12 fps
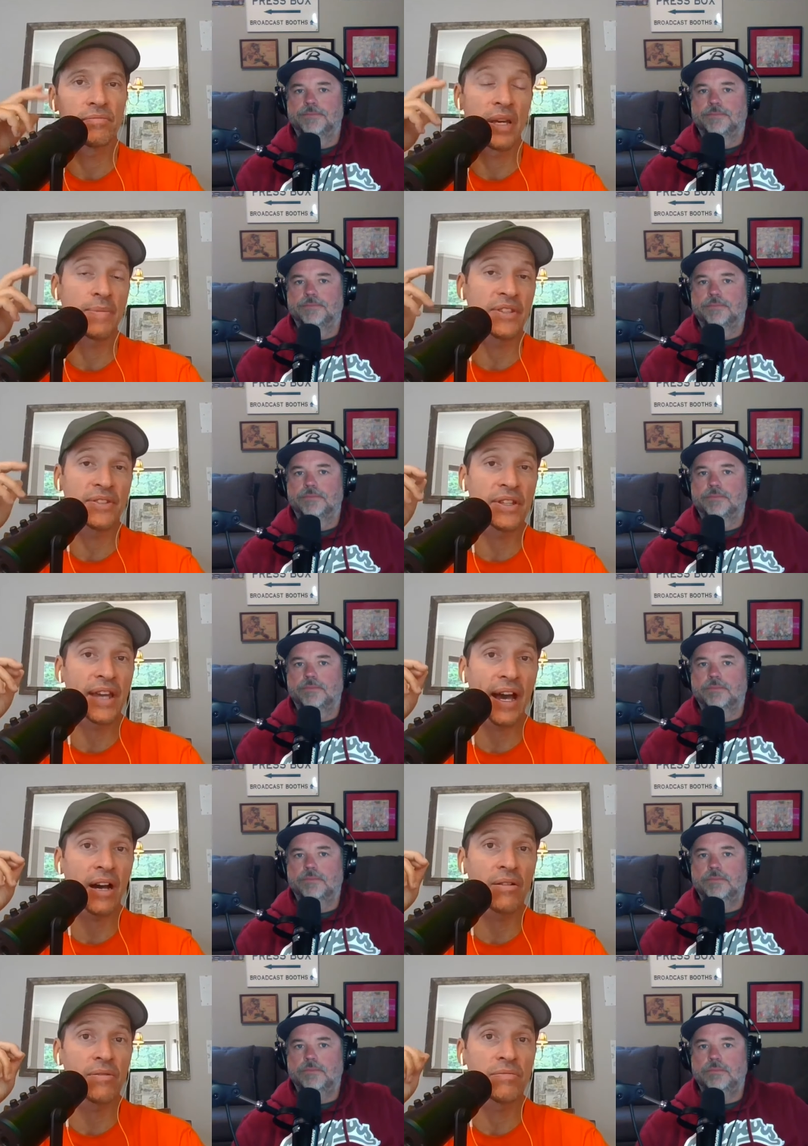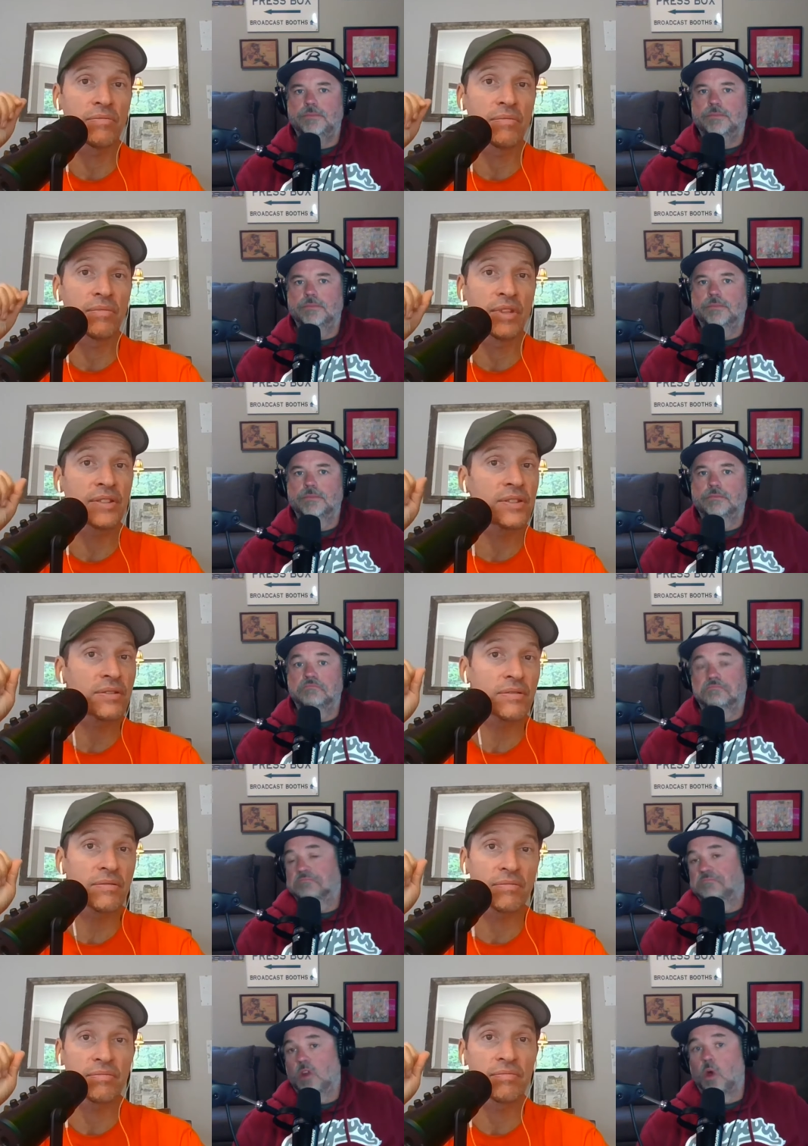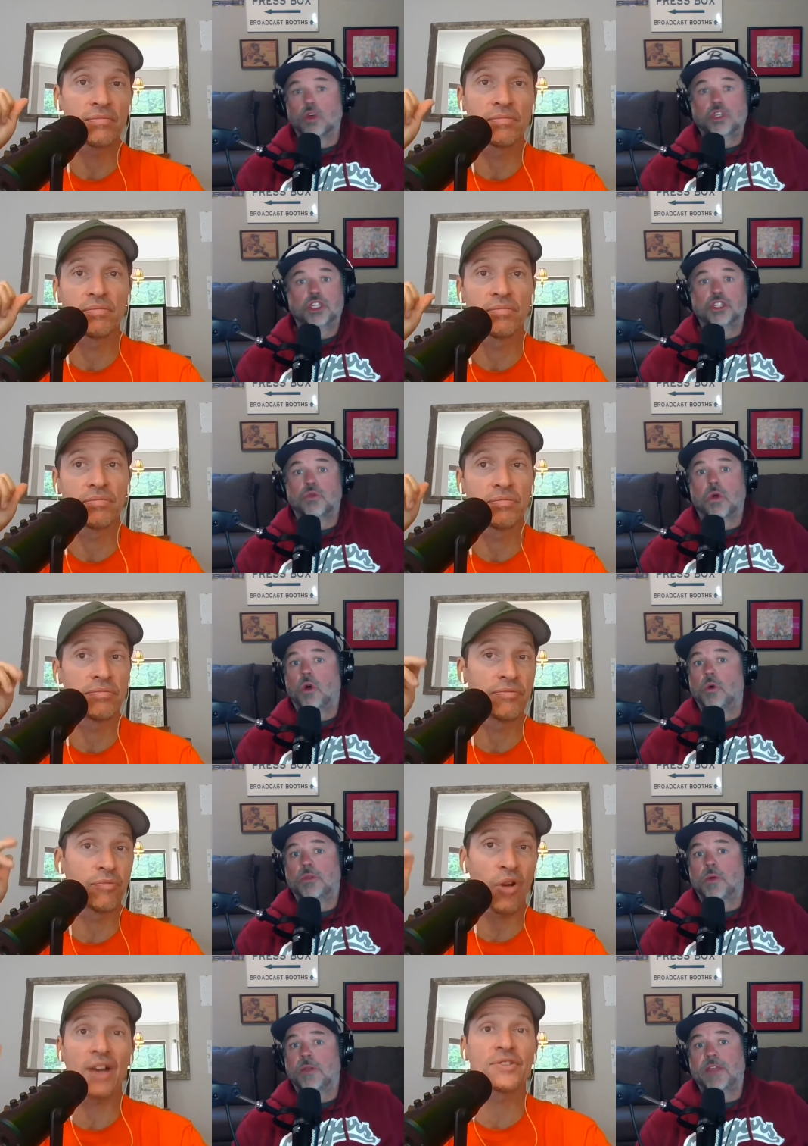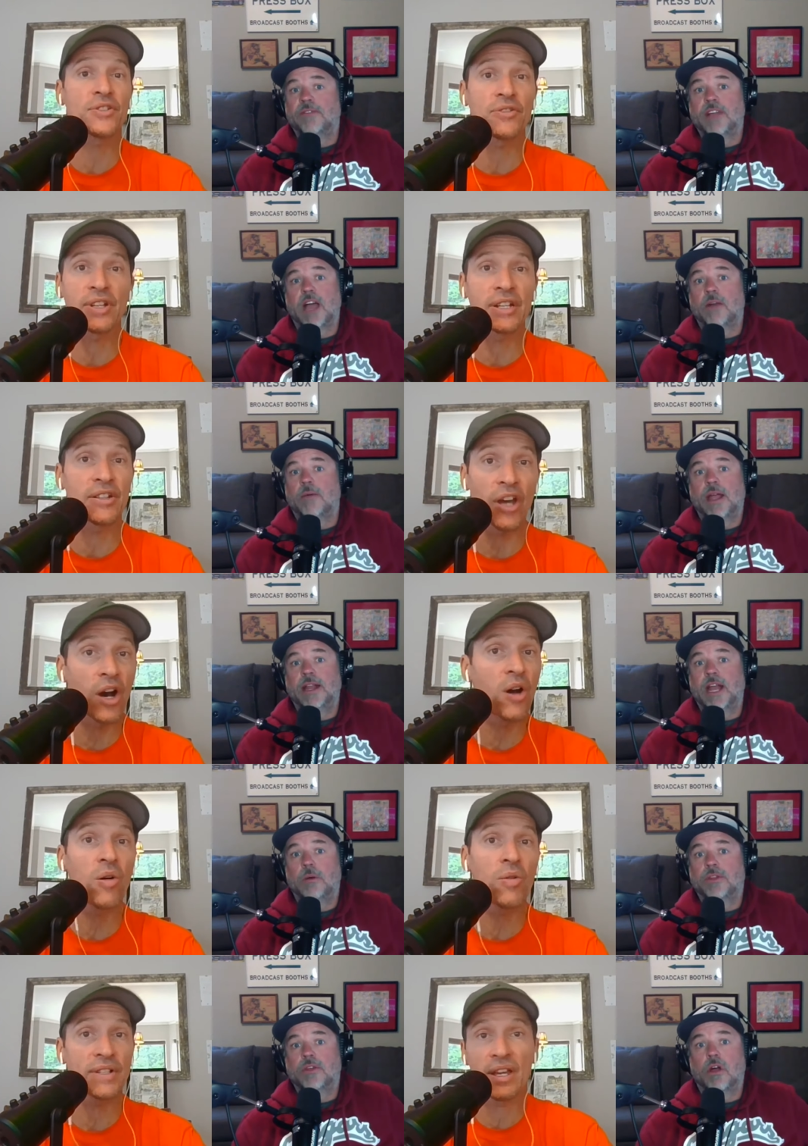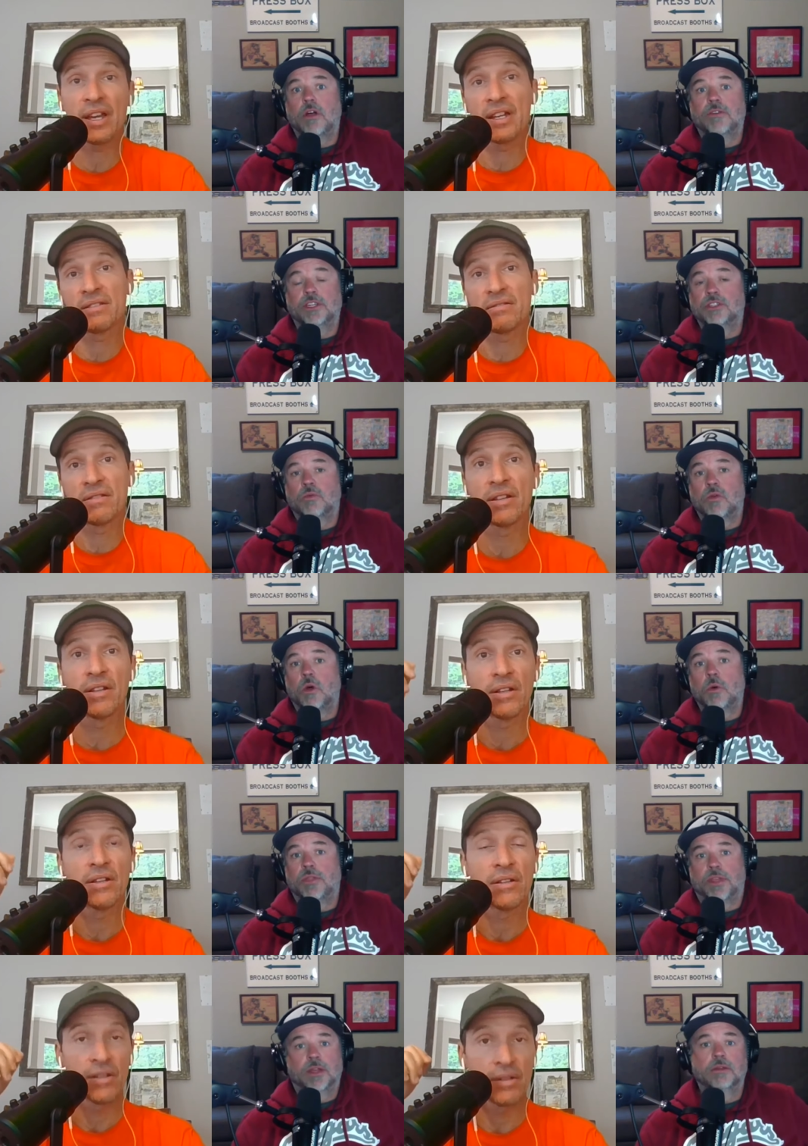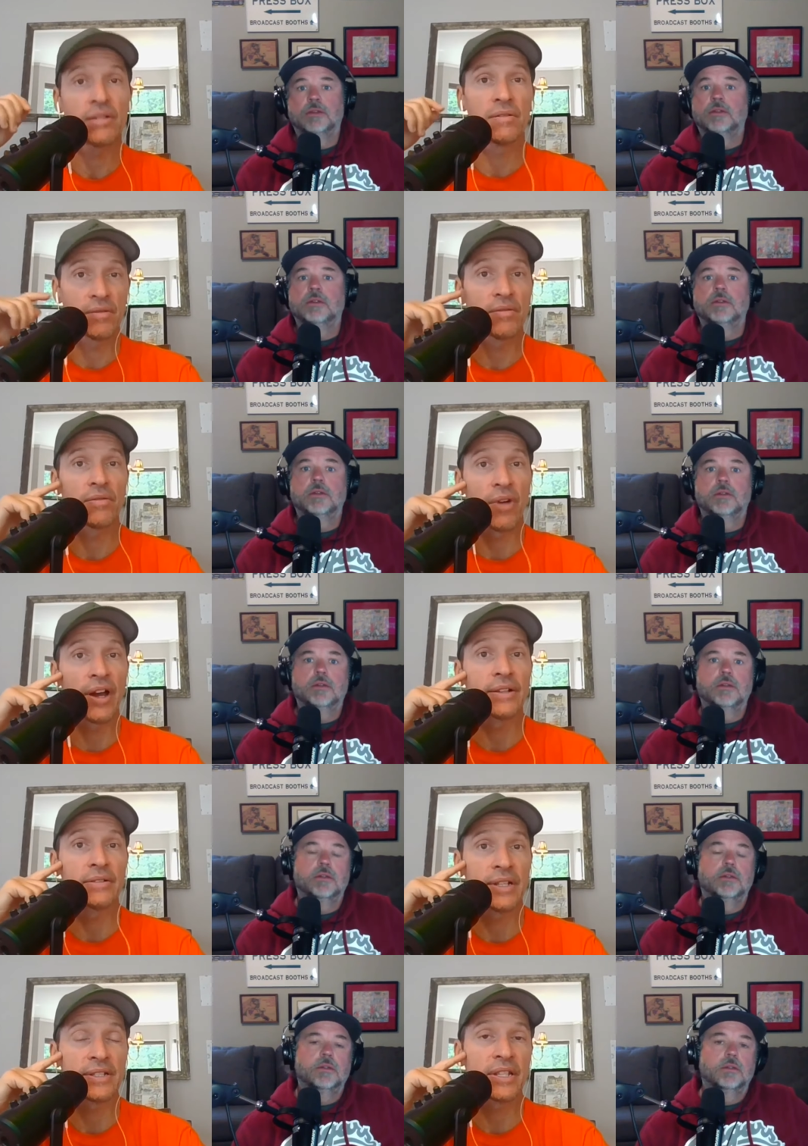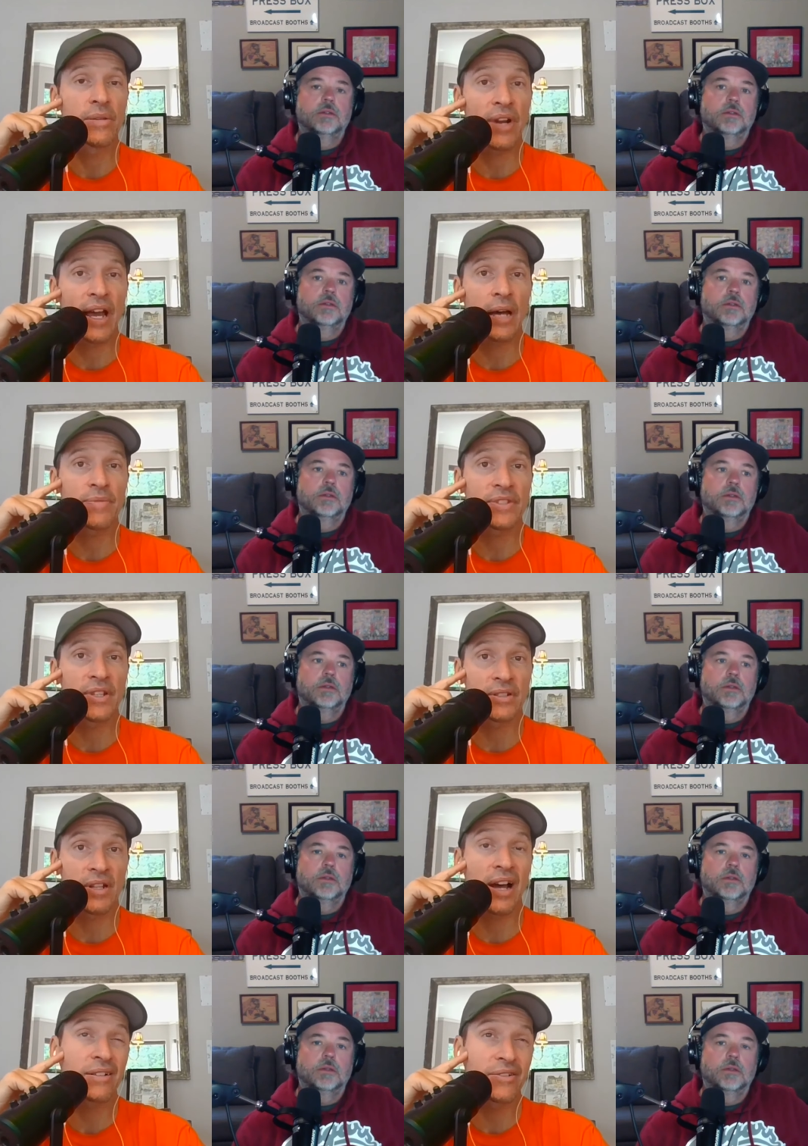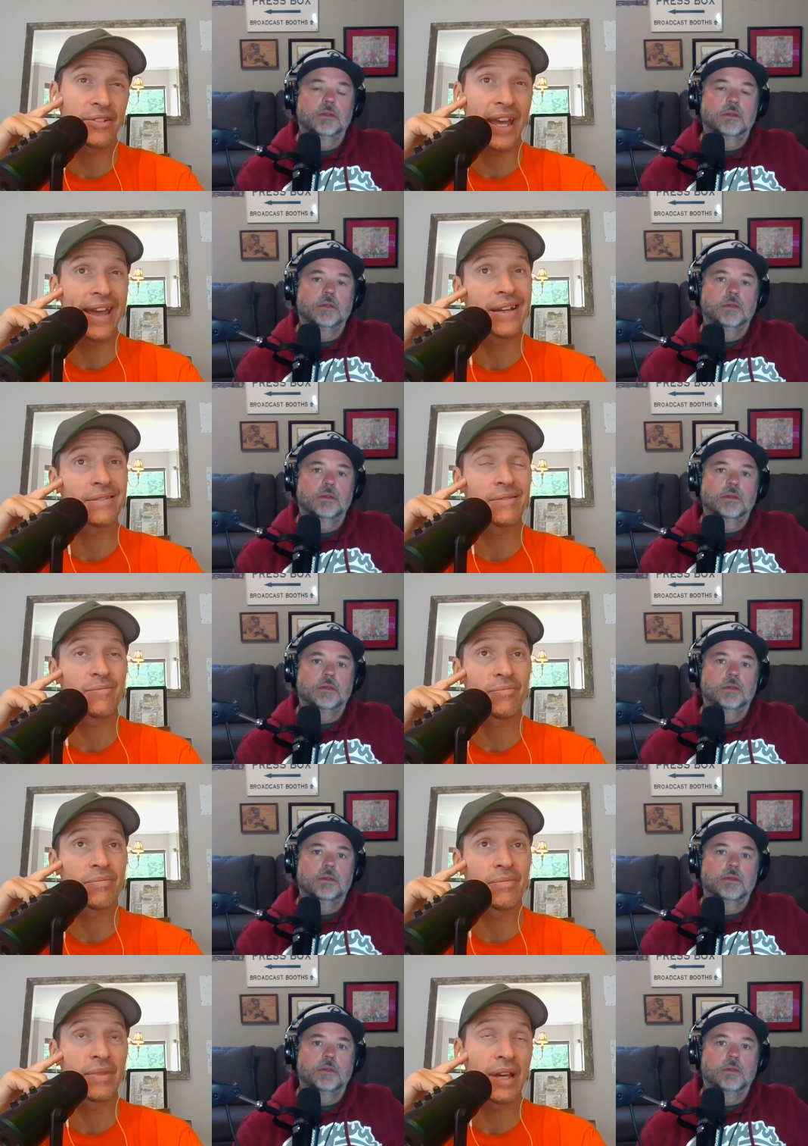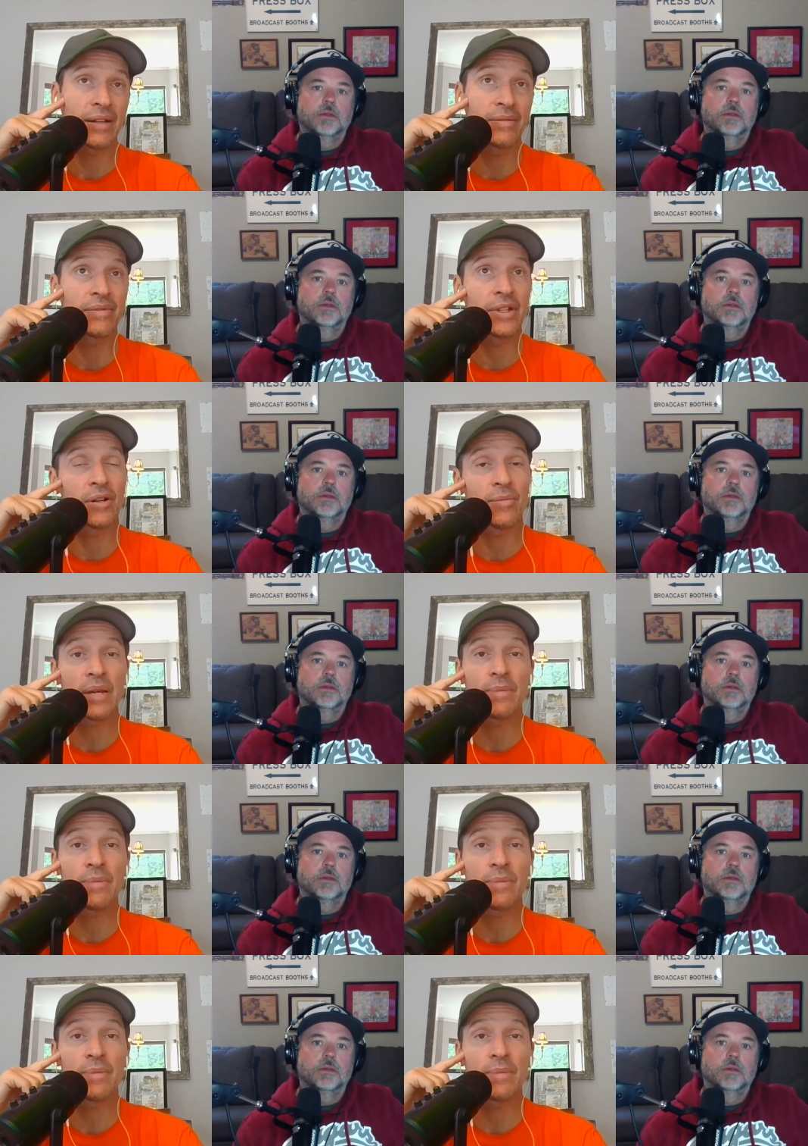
Speaker 1: maybe see how this or just roll with what they've got right now with Garver. And, just roll with it, right, and see what happens because Locklear can, you know,